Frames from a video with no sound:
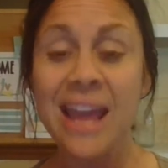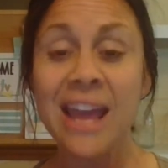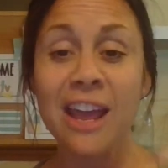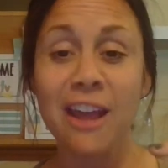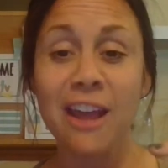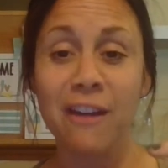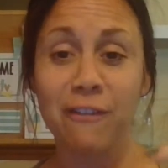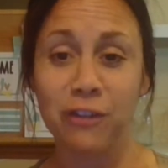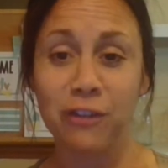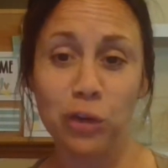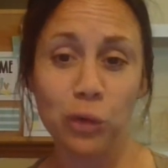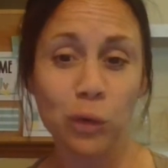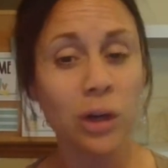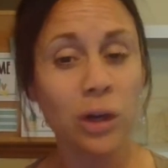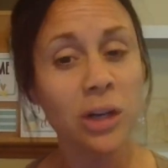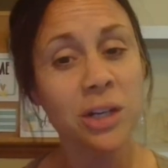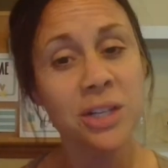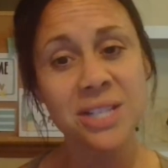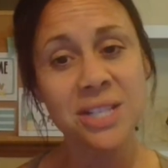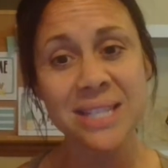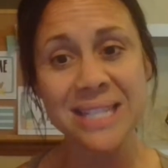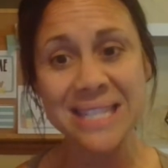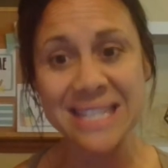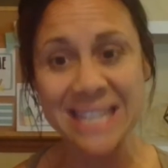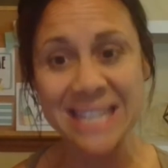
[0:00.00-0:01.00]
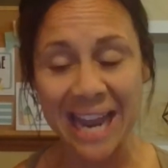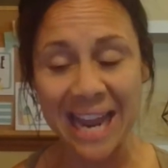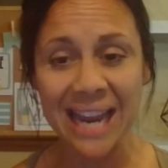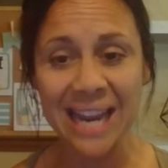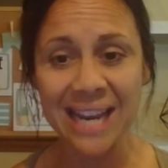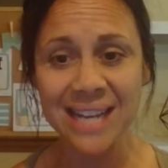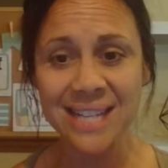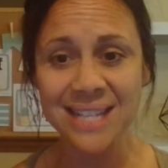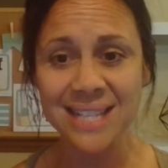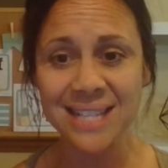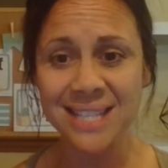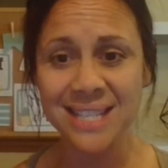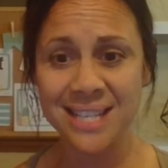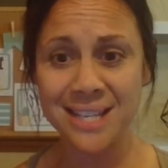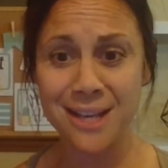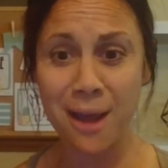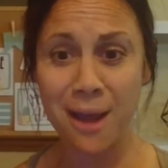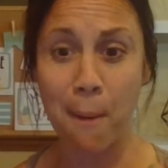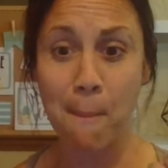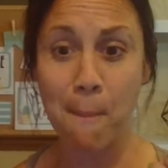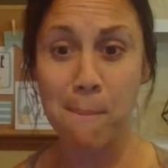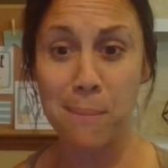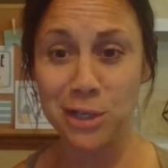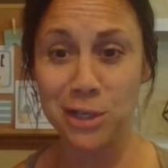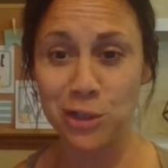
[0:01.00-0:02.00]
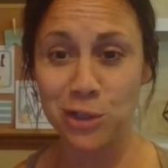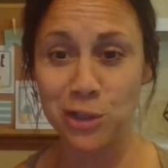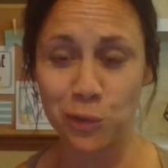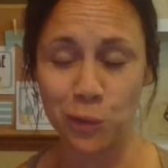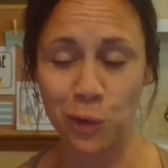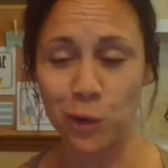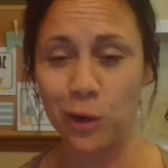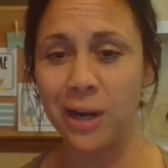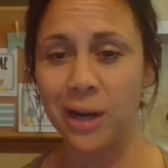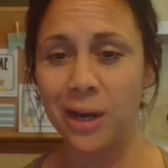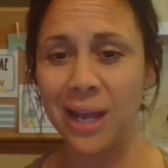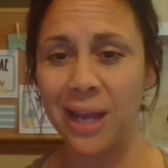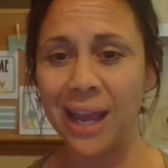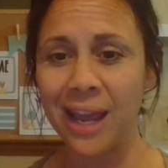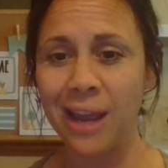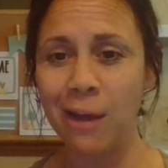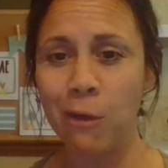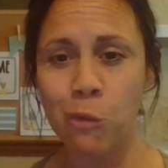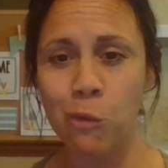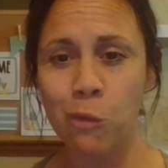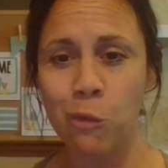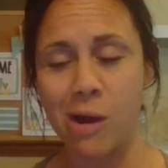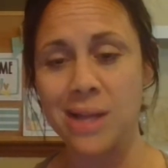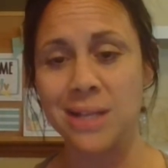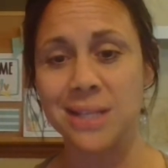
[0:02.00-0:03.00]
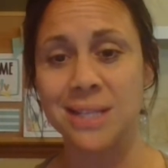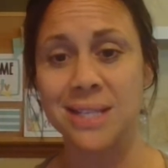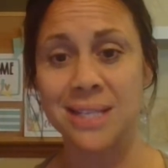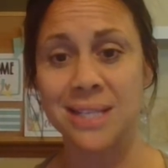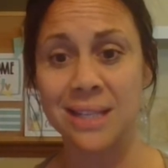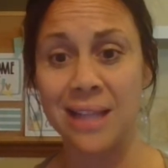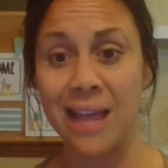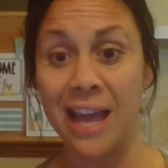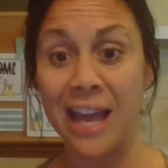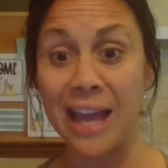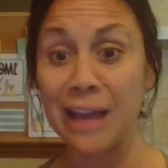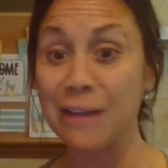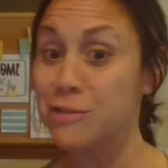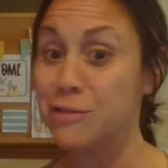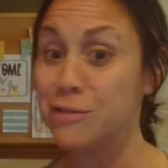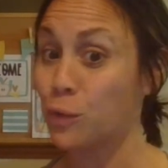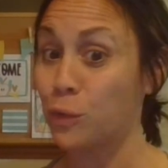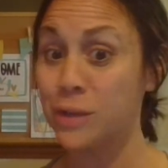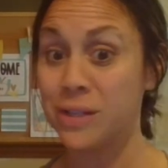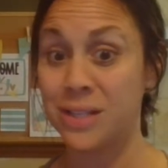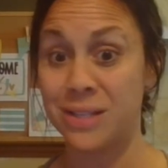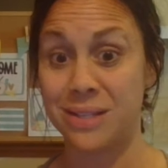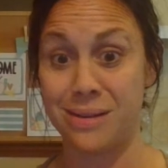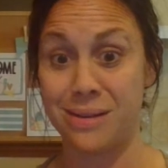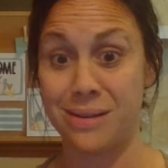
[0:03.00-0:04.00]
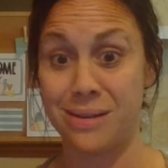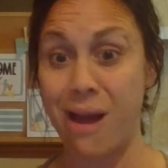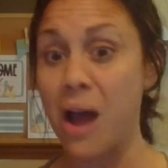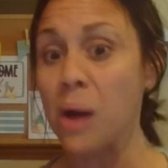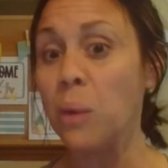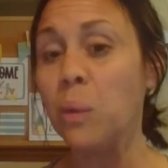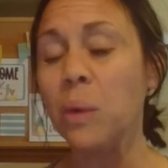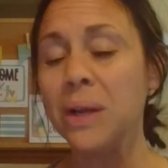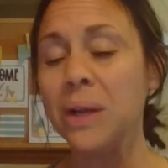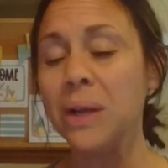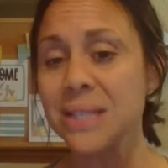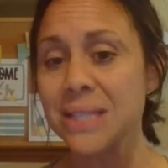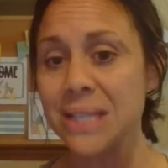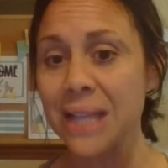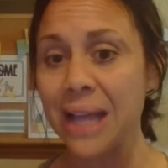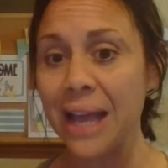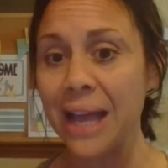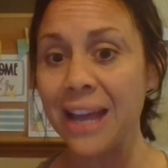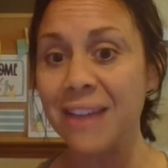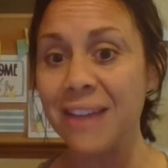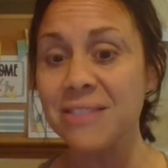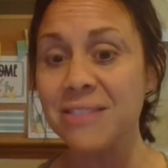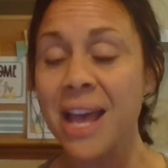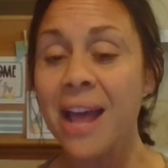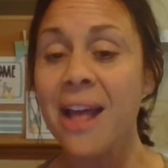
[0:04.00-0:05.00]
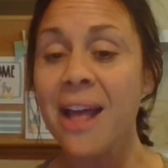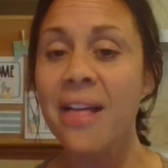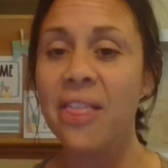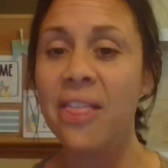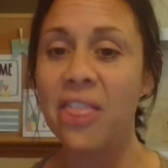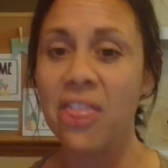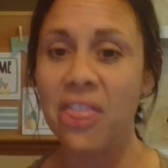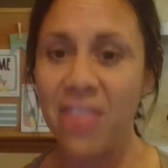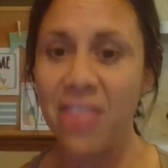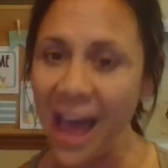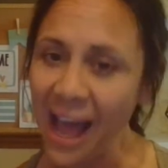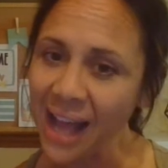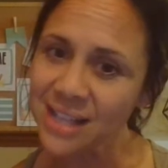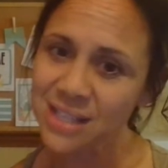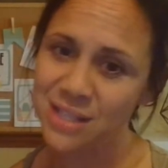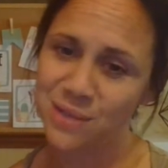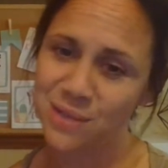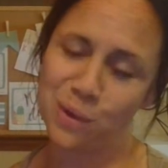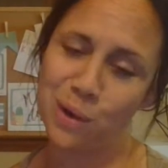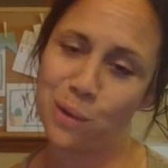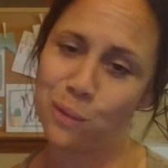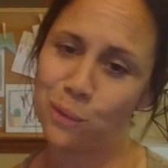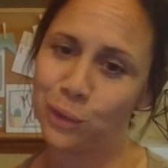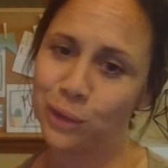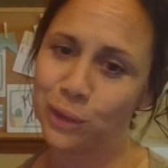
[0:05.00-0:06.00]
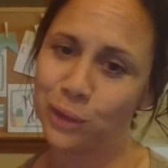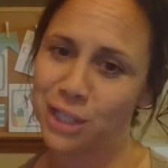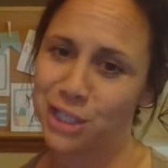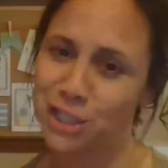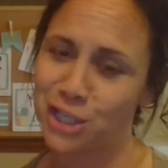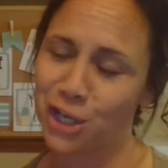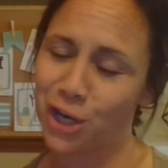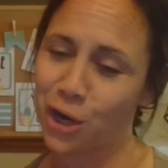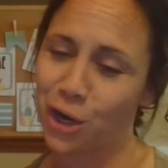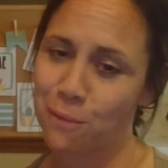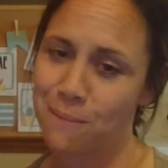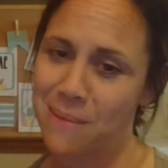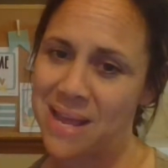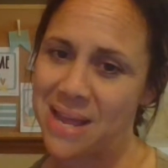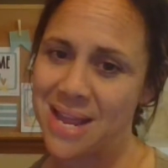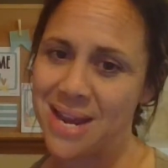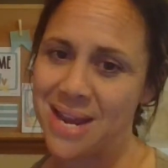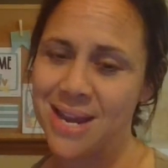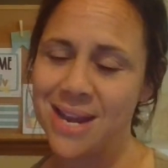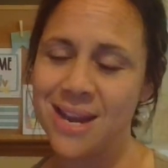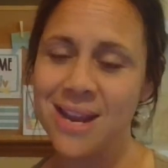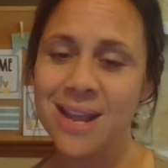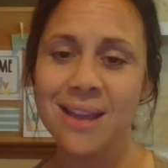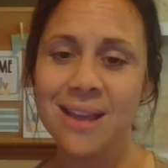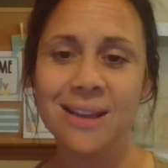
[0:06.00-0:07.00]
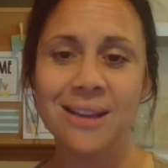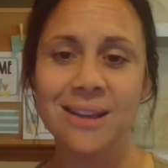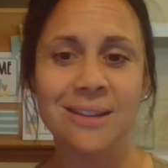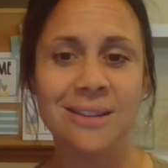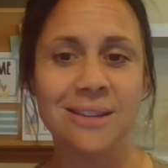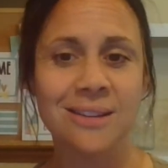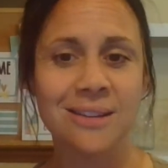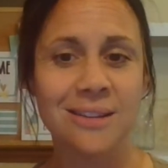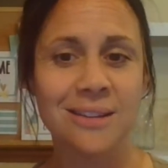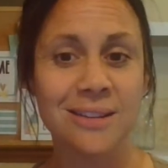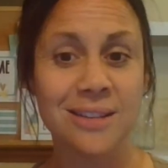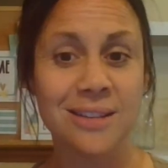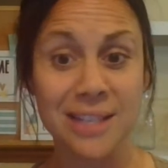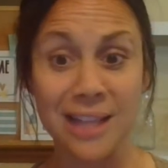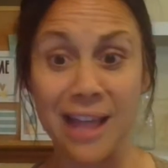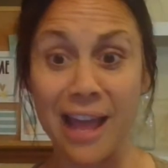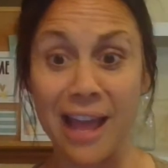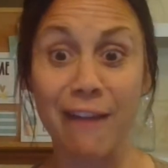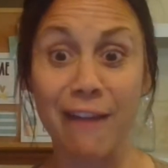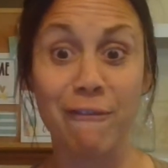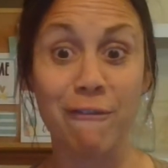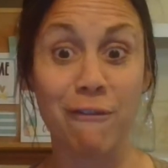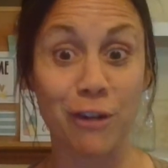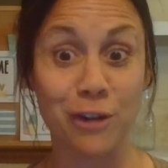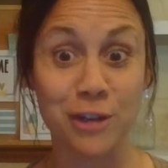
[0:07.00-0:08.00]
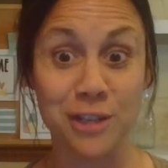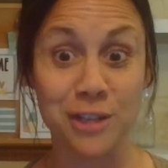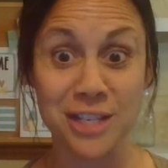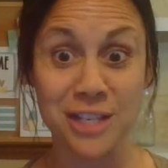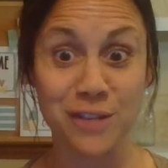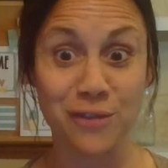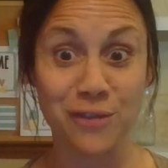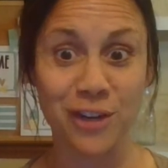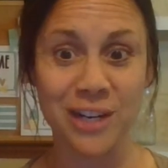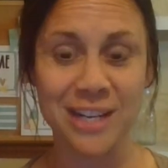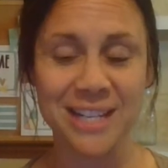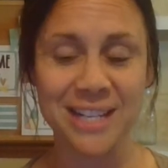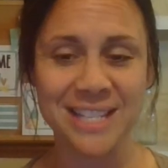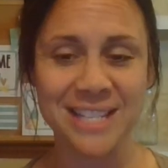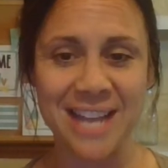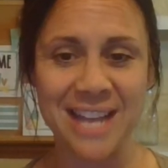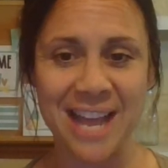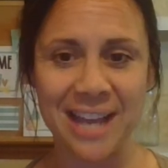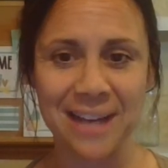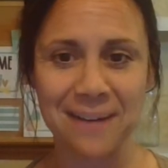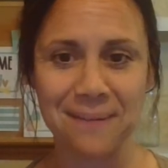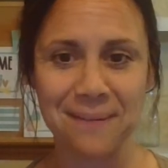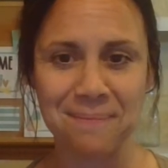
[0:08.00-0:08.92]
If your state's majority wants slaves or does not want slaves, that's what will determine slave versus free state.